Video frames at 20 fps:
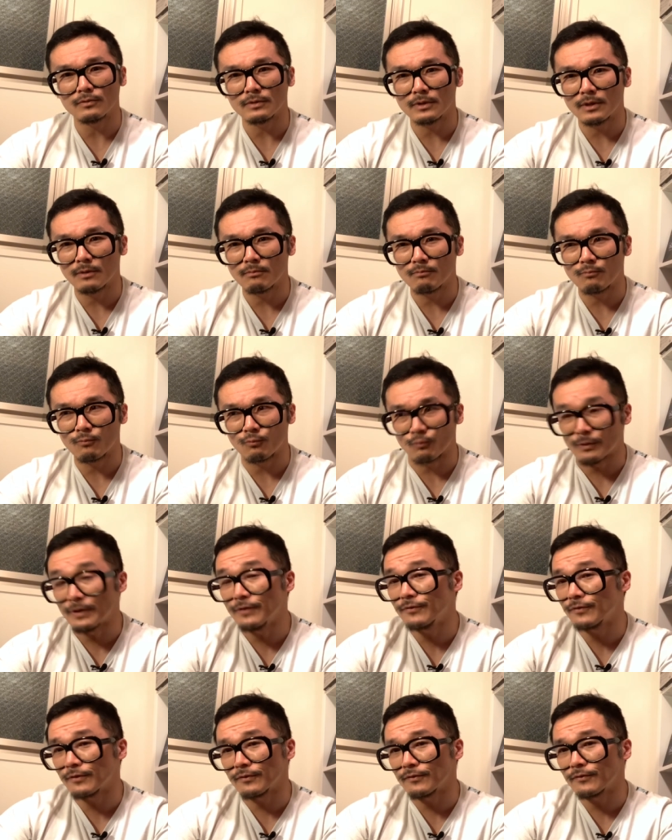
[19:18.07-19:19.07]
um,
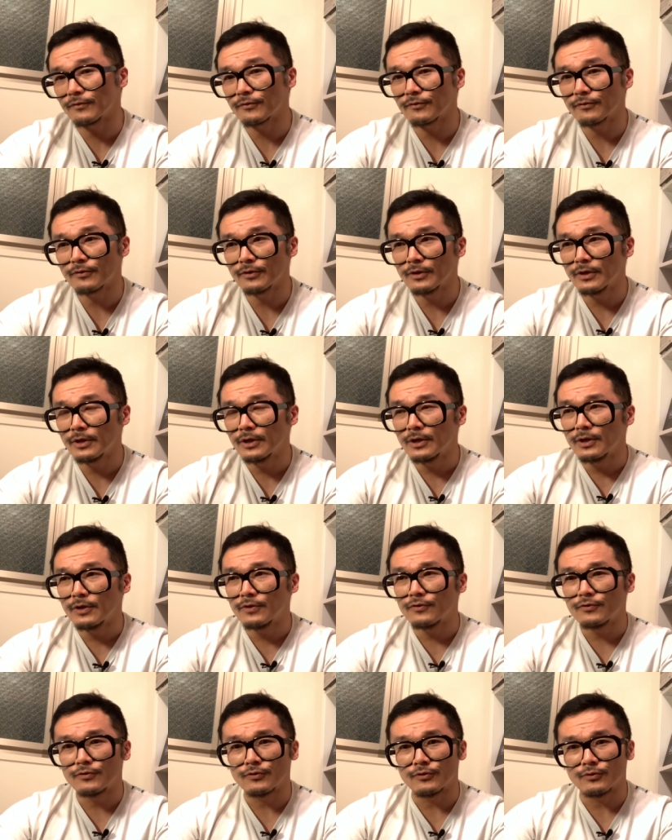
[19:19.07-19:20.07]
reasons
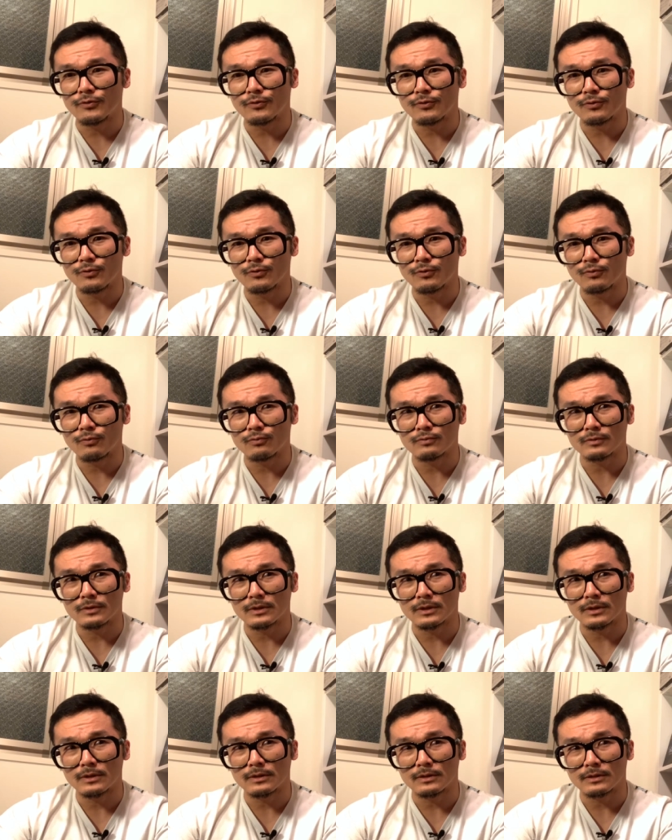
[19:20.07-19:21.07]
to
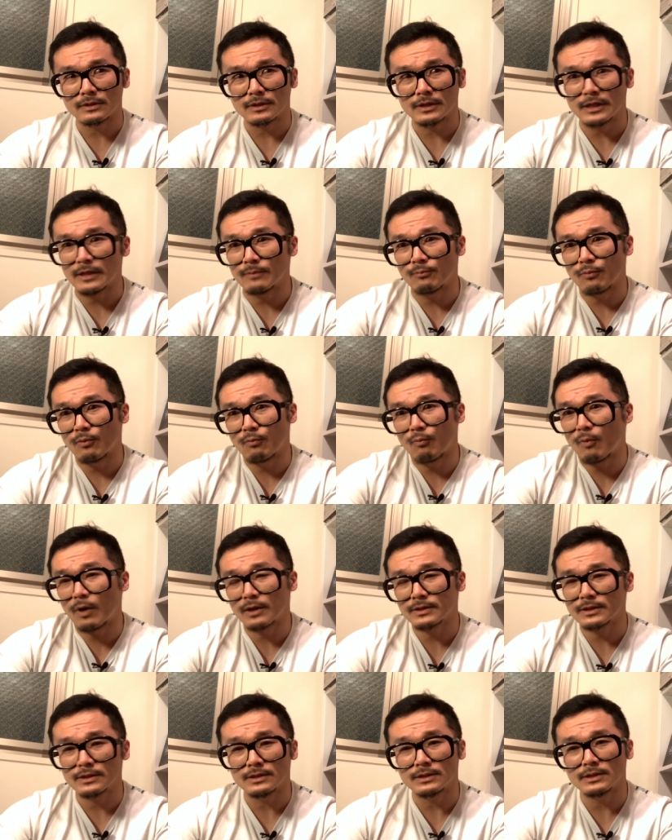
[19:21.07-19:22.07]
uh, keep
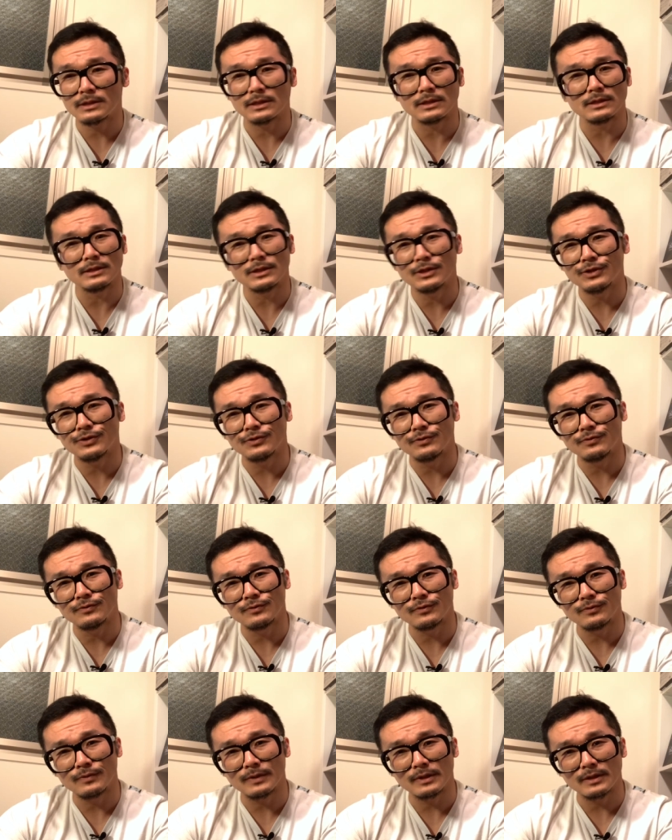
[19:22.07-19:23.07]
wanting to continue
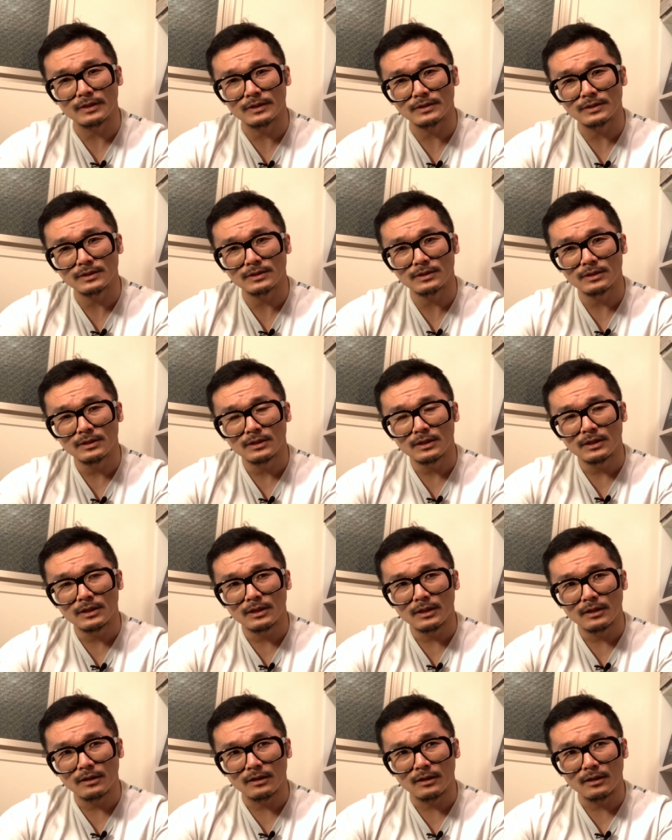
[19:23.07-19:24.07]
doing this
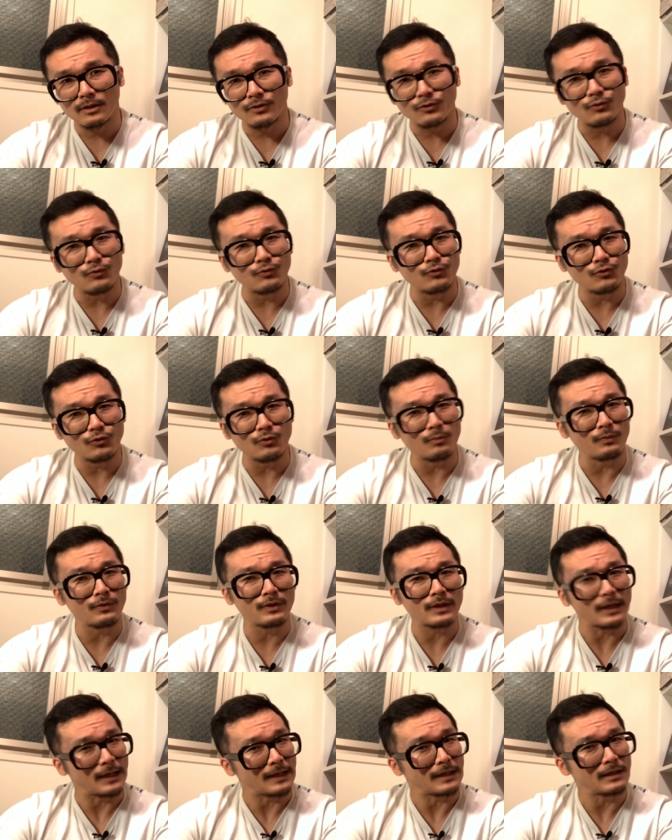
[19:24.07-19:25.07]
uh, YouTube
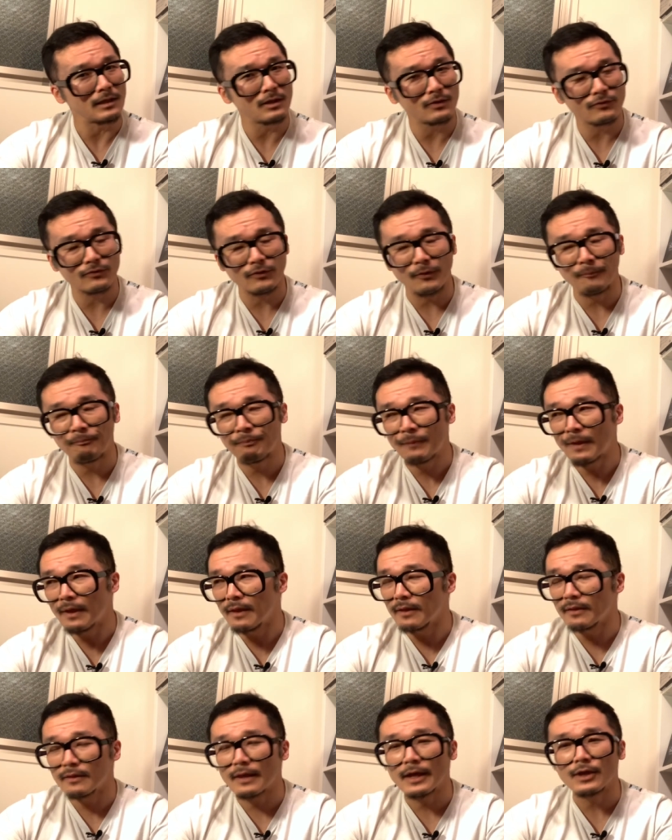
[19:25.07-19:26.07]
thing. So,
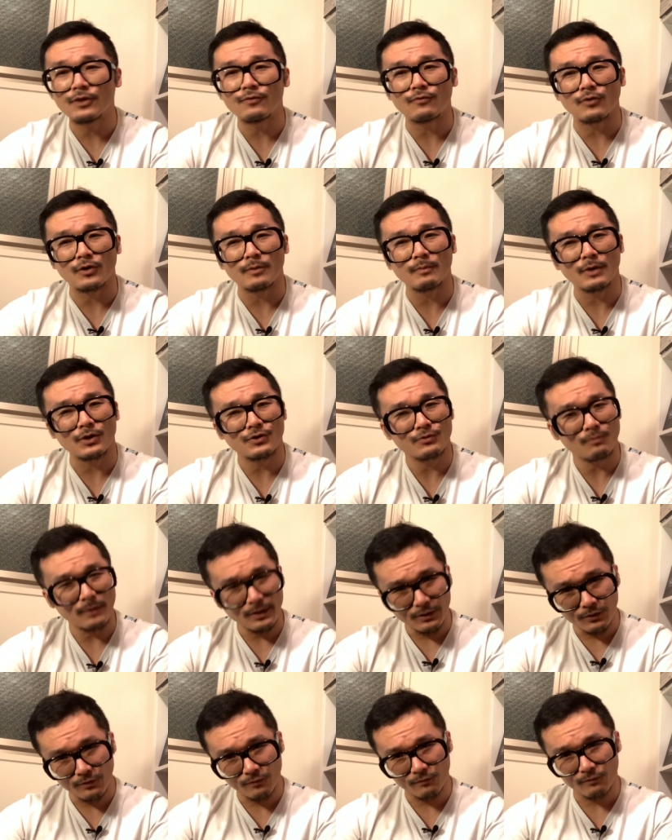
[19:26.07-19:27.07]
thank you very much, my
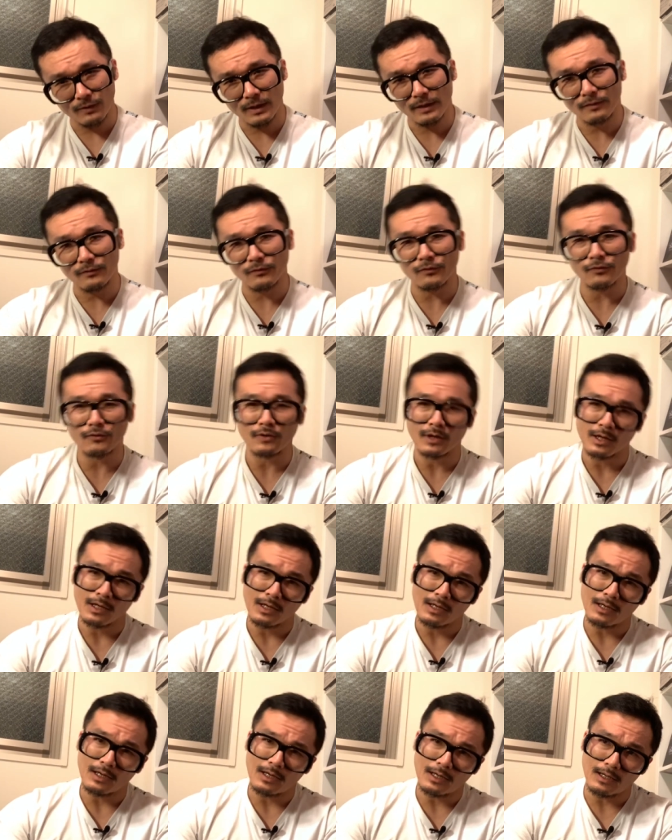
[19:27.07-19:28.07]
dear friends,
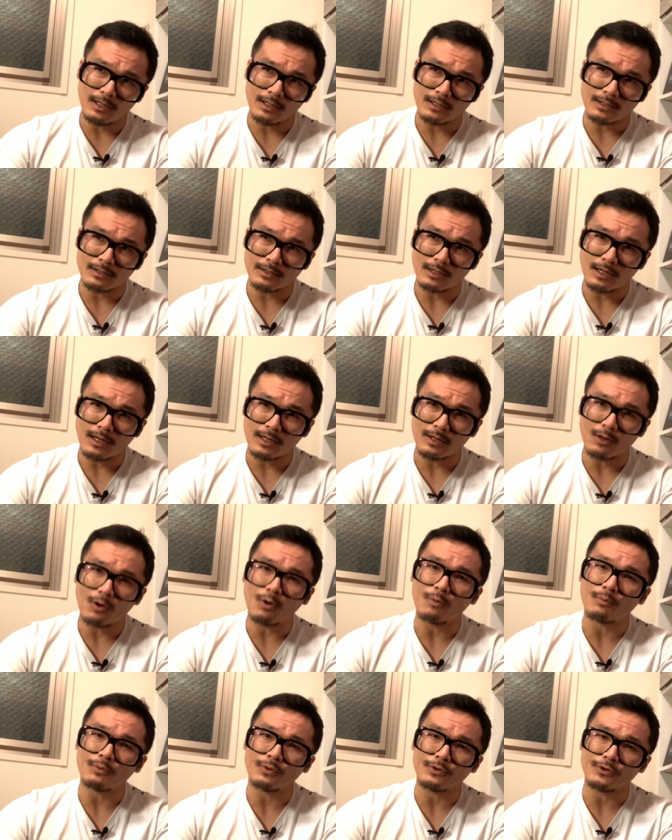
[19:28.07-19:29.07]
and I
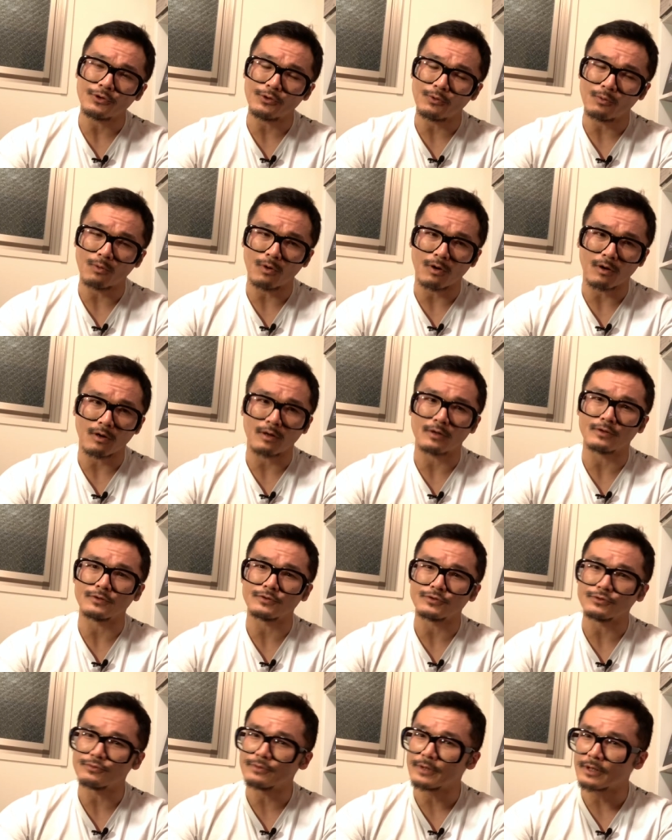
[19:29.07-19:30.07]
hope you are
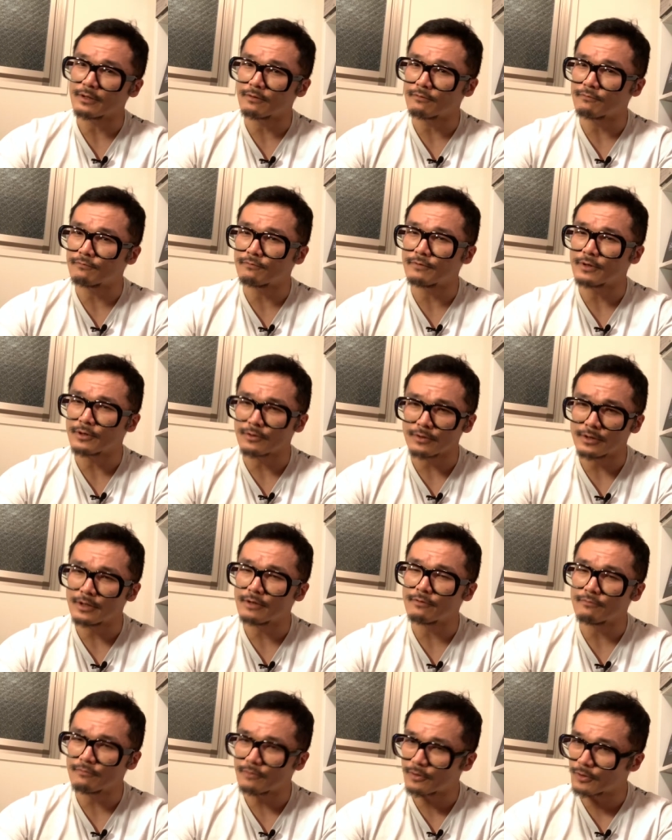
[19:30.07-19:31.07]
doing very,
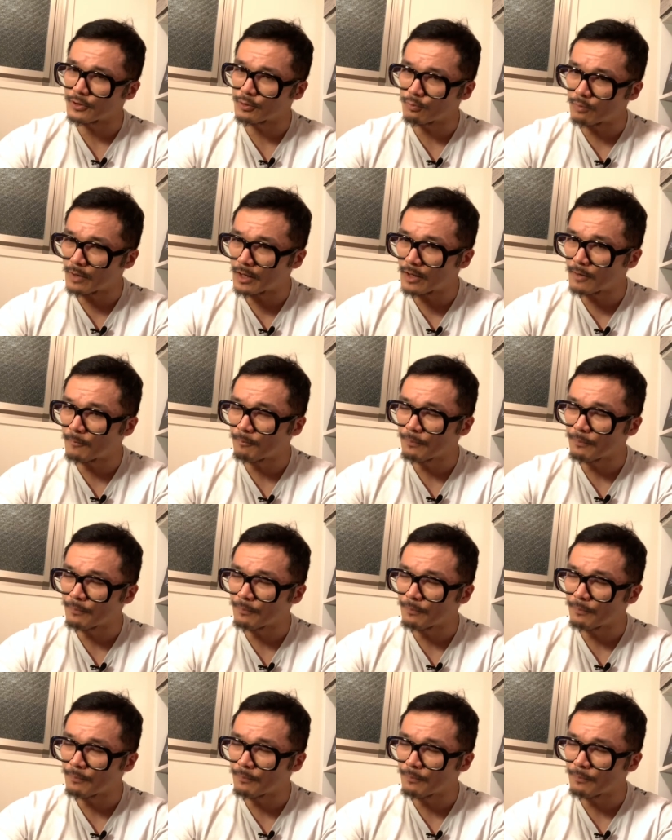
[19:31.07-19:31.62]
very well.